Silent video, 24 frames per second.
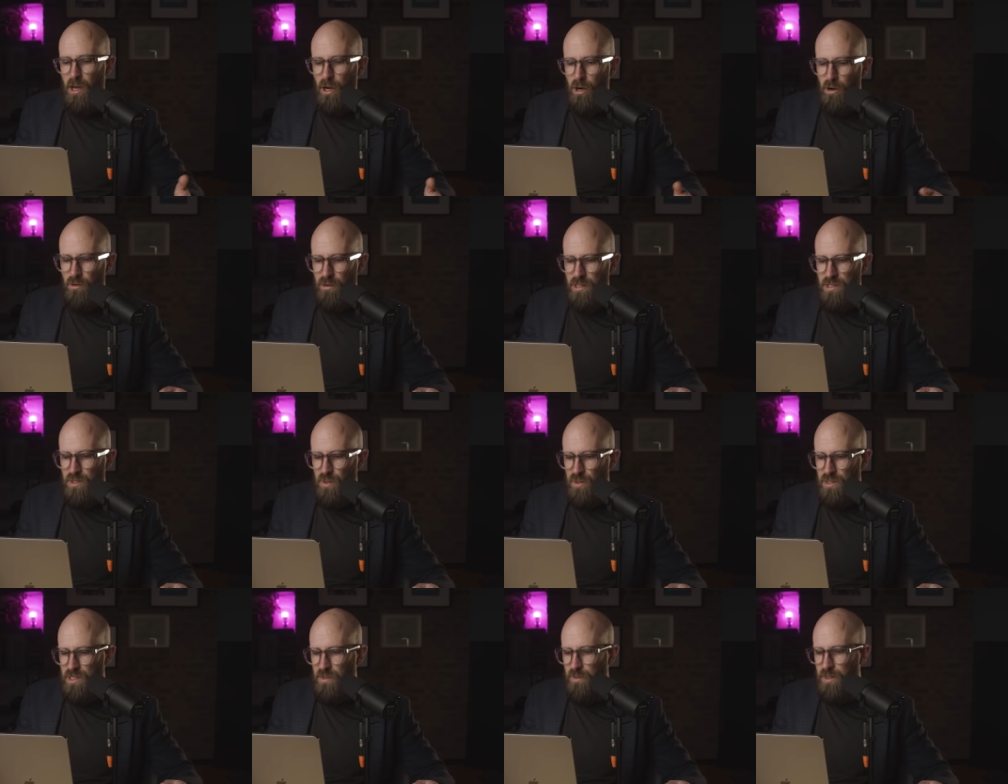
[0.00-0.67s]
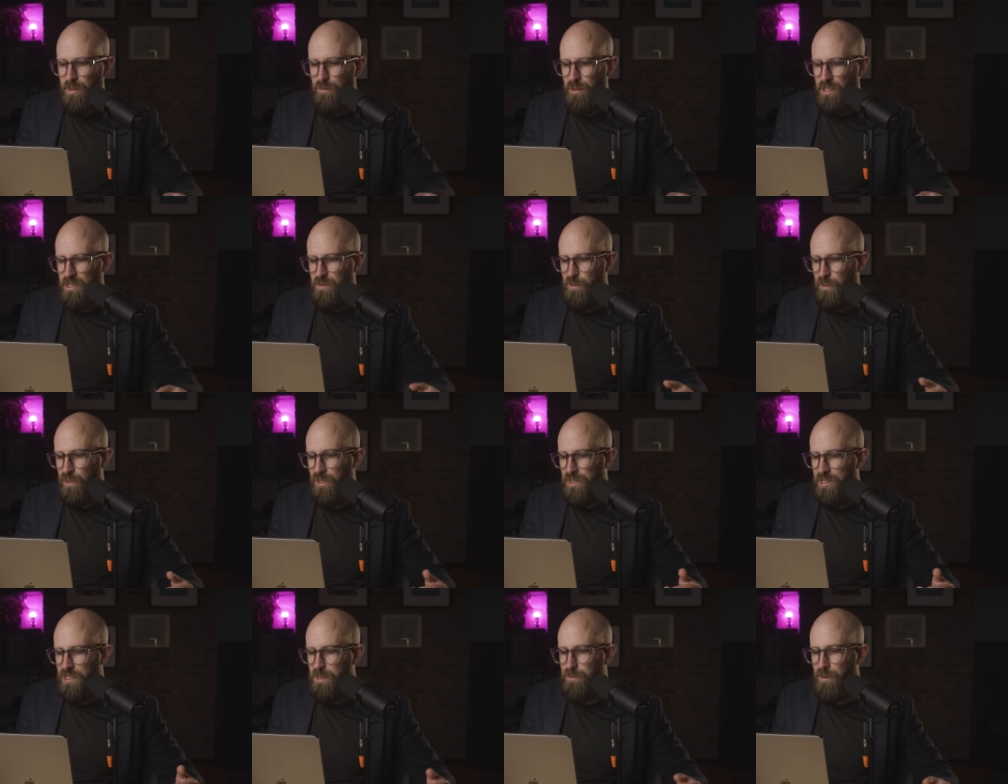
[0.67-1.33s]
retorted with a possible
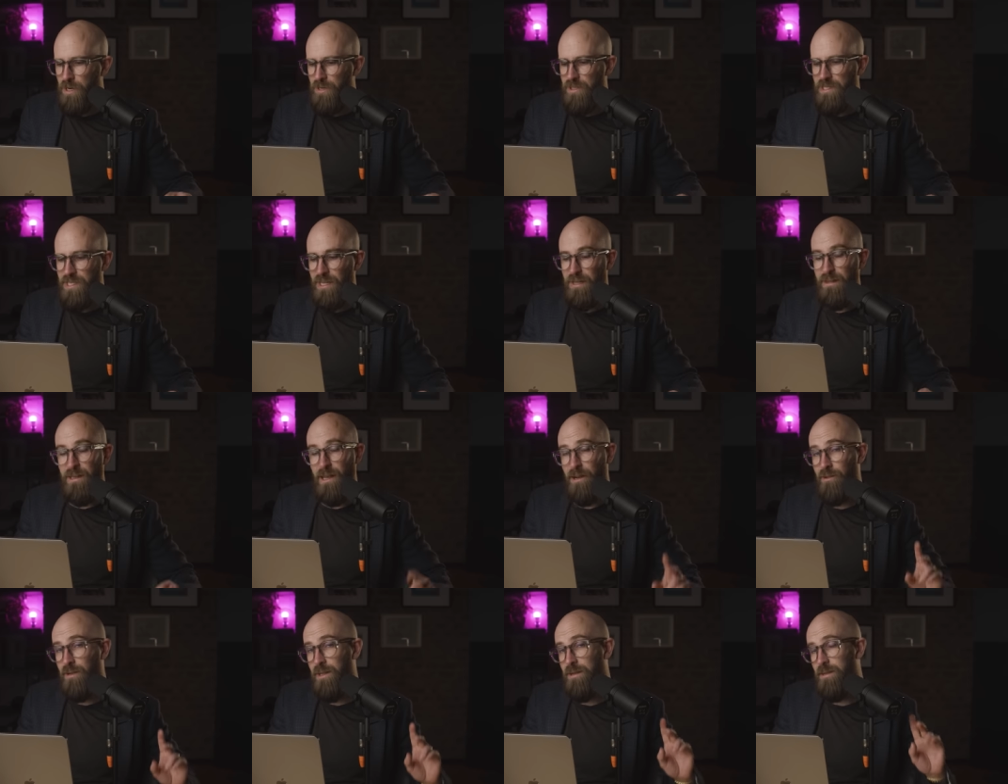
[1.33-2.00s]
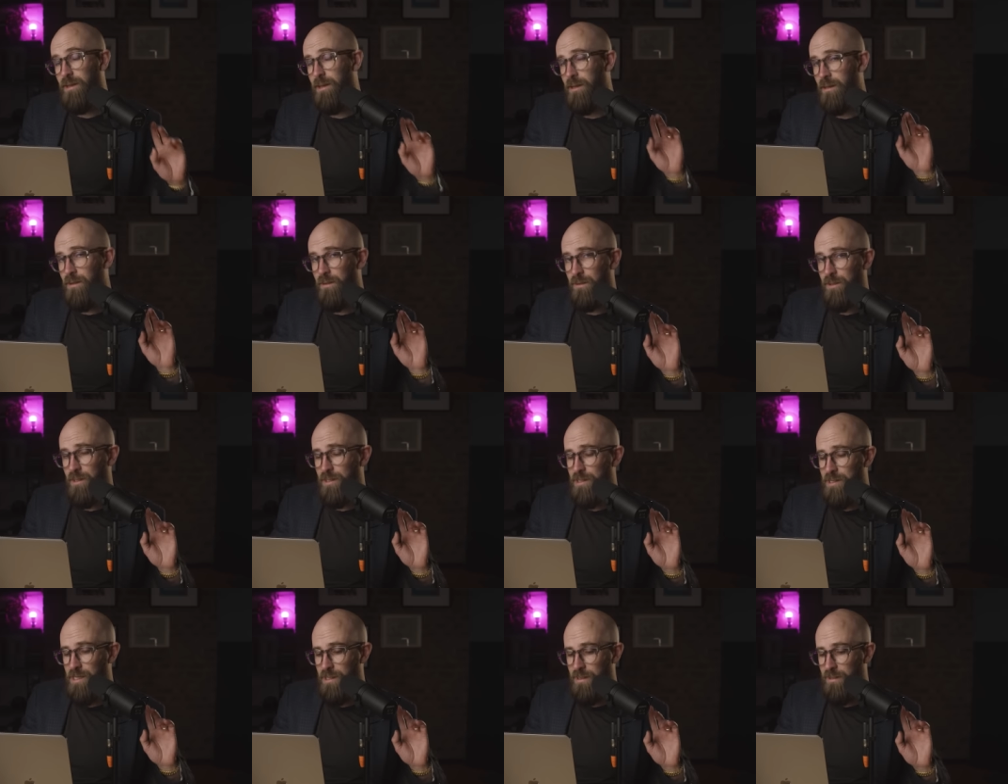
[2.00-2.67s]
conspiracy theory that are not
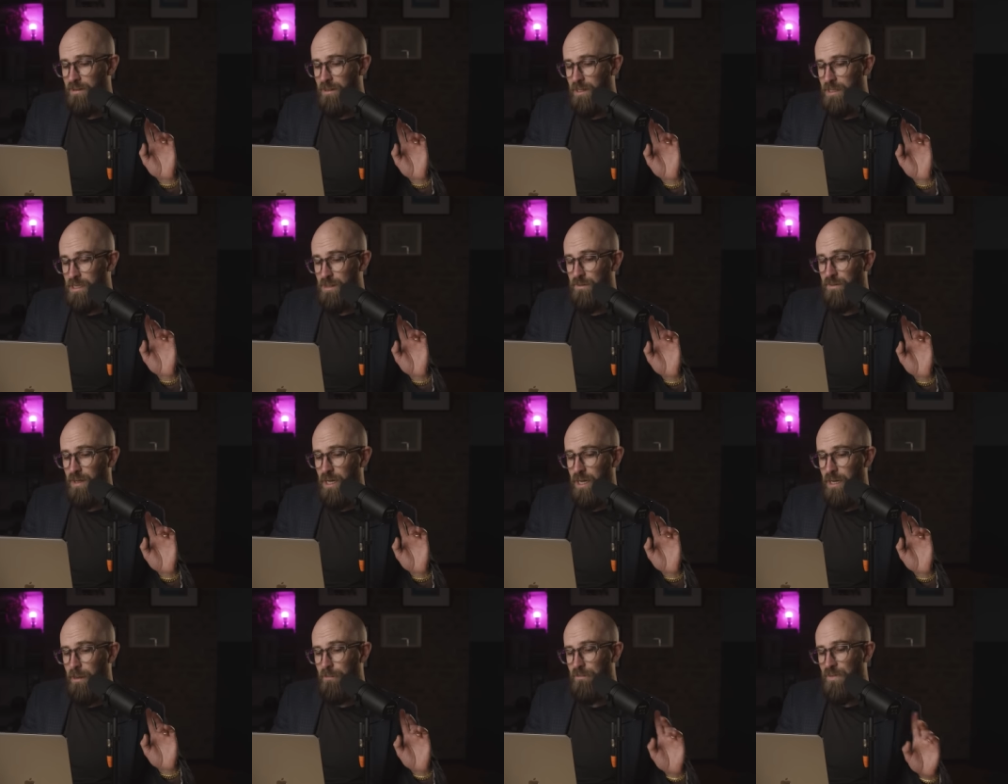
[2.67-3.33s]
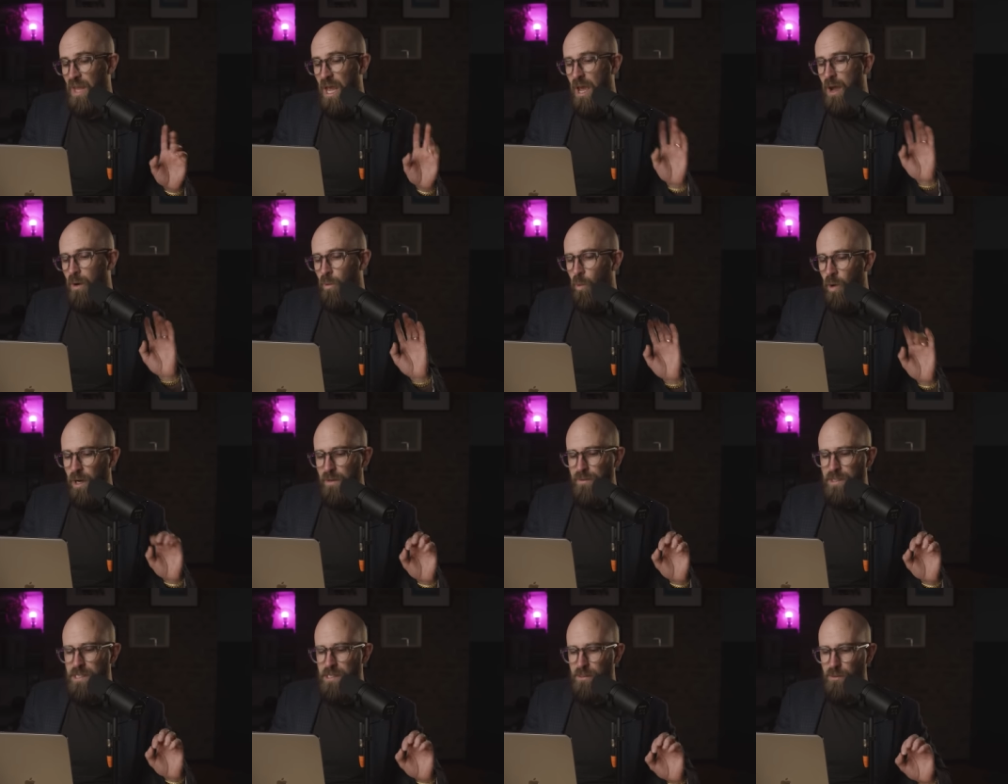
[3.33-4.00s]
considered thus far.
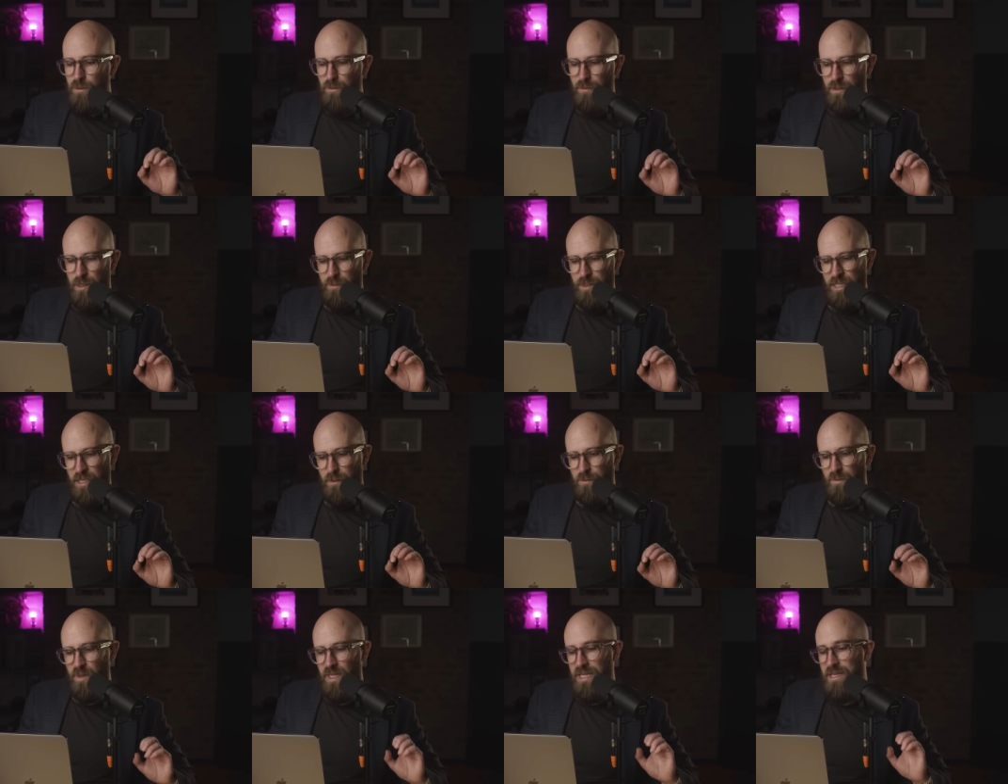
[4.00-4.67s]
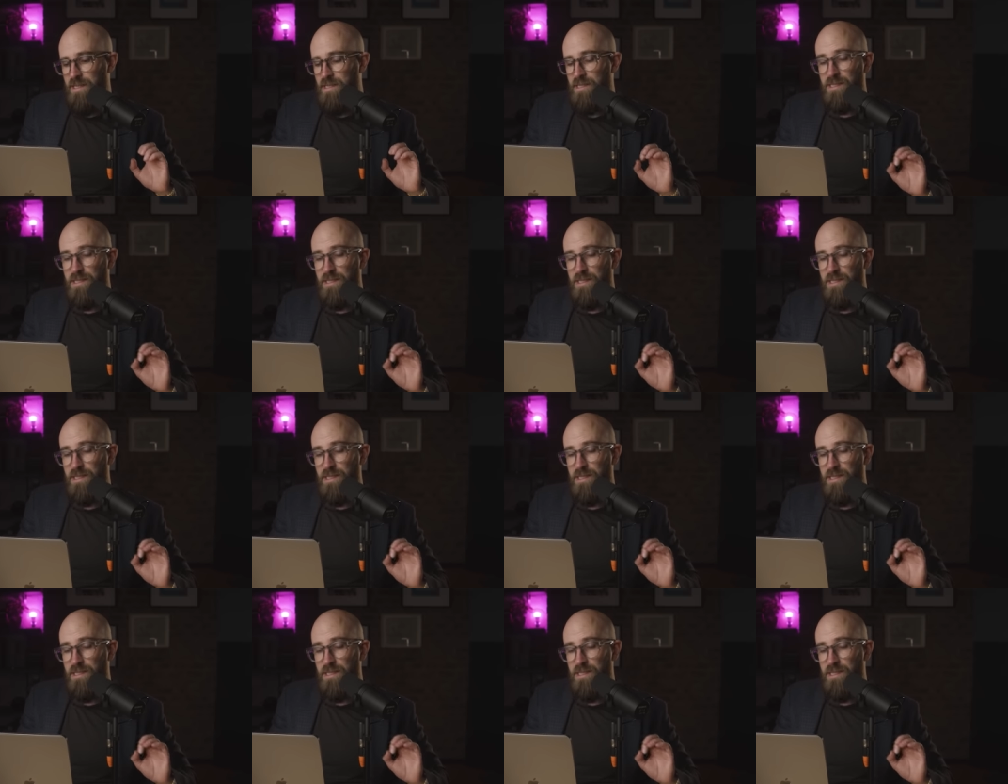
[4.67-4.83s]
What if a single pharma company